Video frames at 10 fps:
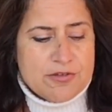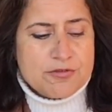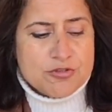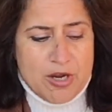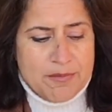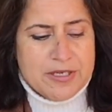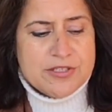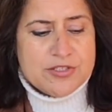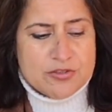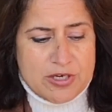trauma,
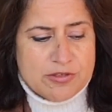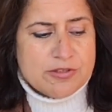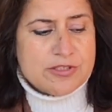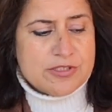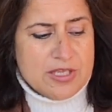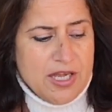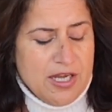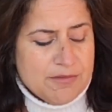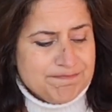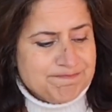struggles,
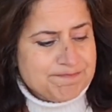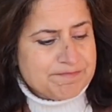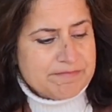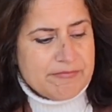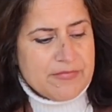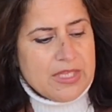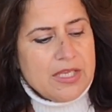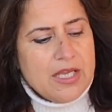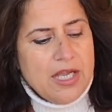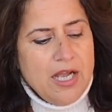
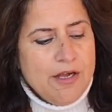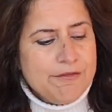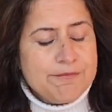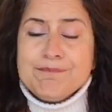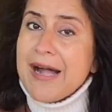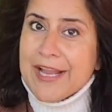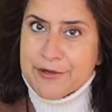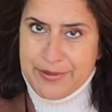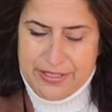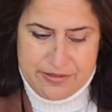of
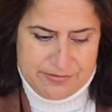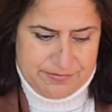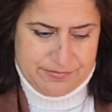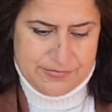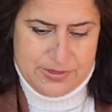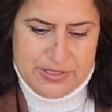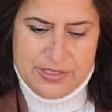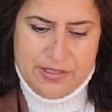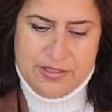myriad. Okay.